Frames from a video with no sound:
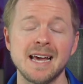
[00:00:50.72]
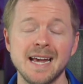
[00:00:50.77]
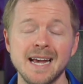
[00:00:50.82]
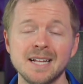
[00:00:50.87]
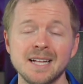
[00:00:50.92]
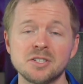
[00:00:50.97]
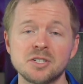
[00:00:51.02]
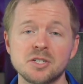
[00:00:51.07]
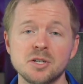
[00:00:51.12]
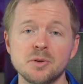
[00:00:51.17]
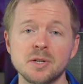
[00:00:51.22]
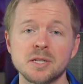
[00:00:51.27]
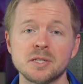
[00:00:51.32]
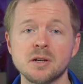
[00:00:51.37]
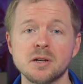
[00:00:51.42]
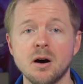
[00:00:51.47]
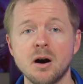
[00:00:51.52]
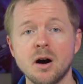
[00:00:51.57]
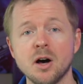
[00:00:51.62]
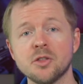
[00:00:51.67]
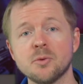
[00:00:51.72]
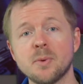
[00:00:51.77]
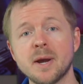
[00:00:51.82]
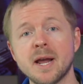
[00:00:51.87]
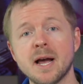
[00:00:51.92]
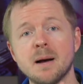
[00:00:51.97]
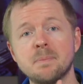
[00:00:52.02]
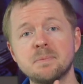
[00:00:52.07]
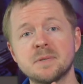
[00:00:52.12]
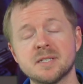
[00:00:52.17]
and students all the way
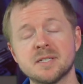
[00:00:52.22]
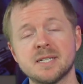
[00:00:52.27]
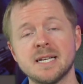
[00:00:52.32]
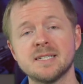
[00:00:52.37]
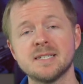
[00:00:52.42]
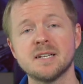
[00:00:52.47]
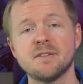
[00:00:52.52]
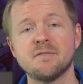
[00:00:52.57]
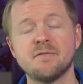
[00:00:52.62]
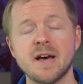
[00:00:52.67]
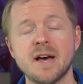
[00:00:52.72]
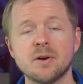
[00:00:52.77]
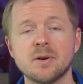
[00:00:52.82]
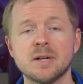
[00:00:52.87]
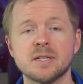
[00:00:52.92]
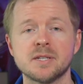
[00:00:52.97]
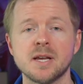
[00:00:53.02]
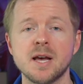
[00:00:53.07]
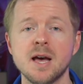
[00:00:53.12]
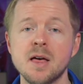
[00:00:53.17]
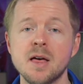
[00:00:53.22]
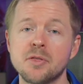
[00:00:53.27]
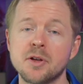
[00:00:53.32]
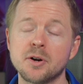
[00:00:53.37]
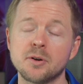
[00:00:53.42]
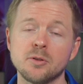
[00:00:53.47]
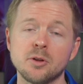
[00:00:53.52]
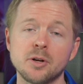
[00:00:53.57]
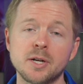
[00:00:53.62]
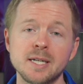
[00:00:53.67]
up to seasoned veterans that
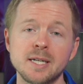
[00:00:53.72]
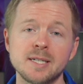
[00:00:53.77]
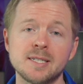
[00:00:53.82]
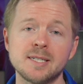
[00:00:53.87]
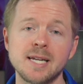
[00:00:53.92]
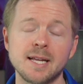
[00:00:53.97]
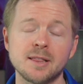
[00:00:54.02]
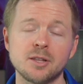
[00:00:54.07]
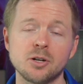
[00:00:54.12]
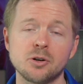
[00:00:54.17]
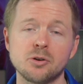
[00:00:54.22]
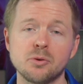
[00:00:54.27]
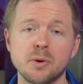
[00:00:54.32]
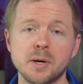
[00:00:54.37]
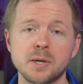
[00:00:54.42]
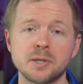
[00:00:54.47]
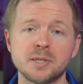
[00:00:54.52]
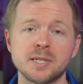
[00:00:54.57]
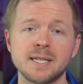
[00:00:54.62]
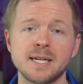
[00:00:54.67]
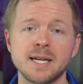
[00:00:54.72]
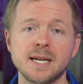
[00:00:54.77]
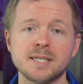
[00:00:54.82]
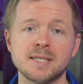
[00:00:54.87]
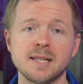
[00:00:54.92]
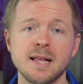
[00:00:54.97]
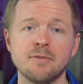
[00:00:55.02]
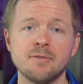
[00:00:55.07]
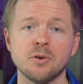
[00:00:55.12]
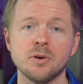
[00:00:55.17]
are looking to take their career to the next
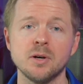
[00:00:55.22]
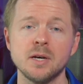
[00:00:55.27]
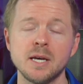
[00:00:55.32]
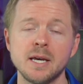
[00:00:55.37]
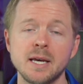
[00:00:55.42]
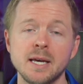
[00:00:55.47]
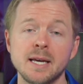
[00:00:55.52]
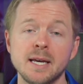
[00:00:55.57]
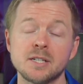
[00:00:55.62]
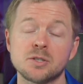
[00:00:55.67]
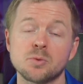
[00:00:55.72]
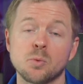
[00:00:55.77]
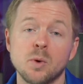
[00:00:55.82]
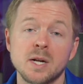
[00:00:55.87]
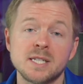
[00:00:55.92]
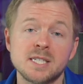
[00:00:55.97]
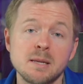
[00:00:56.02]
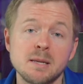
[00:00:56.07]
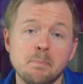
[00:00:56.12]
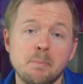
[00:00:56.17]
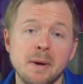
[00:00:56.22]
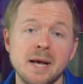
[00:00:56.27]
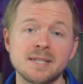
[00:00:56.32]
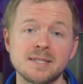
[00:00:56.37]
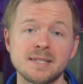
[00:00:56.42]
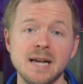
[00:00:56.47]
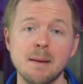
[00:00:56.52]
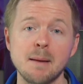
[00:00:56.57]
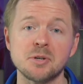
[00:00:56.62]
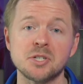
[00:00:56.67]
level is what's the
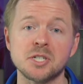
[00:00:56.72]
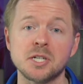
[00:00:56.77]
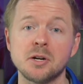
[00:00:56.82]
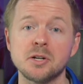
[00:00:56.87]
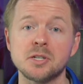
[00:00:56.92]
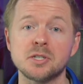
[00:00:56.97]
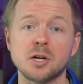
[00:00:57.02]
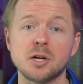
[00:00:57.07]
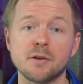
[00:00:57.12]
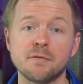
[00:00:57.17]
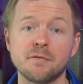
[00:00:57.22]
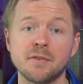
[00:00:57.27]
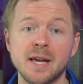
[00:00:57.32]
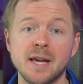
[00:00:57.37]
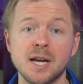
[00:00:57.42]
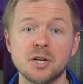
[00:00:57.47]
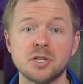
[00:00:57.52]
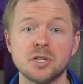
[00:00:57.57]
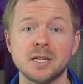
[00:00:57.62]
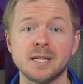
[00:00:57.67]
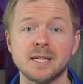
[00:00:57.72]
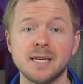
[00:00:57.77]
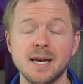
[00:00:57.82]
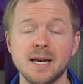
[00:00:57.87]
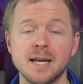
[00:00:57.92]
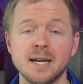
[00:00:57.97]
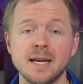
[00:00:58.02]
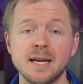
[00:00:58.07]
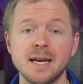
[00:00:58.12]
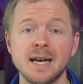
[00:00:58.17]
best cybersecurity certification to
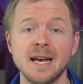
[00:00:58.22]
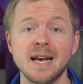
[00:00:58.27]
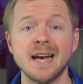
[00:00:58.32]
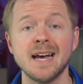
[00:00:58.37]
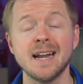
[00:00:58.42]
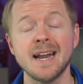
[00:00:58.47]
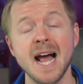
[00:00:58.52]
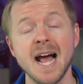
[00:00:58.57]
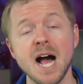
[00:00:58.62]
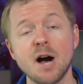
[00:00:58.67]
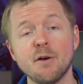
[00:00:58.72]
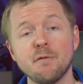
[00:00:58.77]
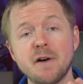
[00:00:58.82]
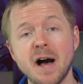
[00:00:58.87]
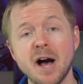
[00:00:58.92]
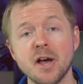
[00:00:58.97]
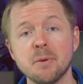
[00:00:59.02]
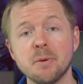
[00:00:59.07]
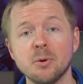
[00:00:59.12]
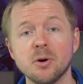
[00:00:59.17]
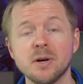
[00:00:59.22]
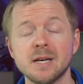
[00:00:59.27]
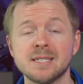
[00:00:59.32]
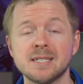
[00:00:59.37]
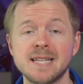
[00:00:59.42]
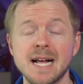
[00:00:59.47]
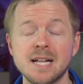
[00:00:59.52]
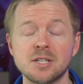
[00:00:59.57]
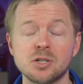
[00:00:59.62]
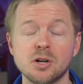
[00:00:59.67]
get and how valuable is
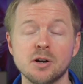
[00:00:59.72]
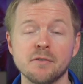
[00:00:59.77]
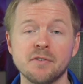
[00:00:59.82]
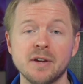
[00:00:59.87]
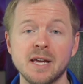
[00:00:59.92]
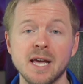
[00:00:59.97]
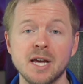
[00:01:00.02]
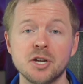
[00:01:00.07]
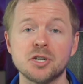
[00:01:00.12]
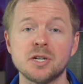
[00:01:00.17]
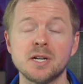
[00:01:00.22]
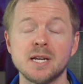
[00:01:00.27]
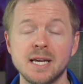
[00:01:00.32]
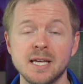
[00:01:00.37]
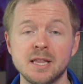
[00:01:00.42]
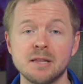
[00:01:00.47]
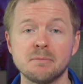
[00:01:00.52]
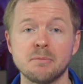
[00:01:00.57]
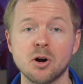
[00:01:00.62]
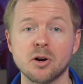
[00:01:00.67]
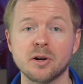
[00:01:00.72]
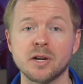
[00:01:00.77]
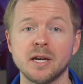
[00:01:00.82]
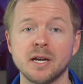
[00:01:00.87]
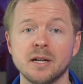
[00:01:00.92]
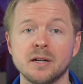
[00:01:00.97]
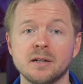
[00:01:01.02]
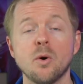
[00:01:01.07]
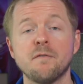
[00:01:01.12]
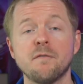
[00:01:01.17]
that certification in the
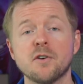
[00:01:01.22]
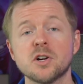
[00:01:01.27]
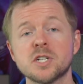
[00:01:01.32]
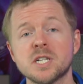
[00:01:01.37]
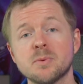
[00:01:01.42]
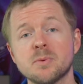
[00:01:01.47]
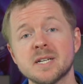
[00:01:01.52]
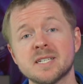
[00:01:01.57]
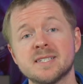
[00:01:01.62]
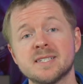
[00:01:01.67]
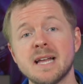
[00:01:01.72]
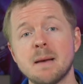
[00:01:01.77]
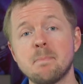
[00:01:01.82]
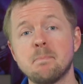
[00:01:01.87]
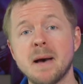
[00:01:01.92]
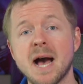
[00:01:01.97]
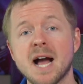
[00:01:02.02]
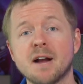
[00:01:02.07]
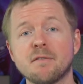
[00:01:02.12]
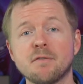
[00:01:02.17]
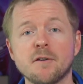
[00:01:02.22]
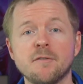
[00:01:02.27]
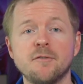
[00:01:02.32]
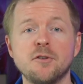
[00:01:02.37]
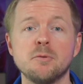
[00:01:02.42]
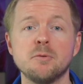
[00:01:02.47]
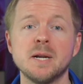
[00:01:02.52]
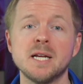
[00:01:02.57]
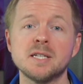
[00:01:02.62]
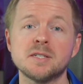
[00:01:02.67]
market? Well, first, I want to step back for a
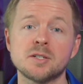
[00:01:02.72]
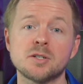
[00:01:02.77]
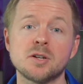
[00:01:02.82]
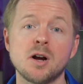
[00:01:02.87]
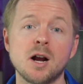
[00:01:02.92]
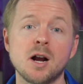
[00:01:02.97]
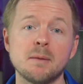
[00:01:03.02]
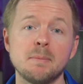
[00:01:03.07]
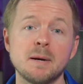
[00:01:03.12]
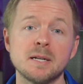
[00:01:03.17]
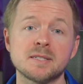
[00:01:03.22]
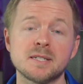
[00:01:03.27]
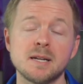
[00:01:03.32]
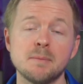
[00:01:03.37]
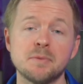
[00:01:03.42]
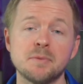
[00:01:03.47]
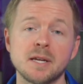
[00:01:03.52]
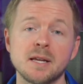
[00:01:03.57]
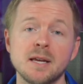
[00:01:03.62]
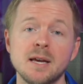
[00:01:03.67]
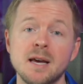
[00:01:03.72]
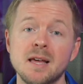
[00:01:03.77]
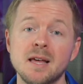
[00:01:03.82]
few minutes to talk about something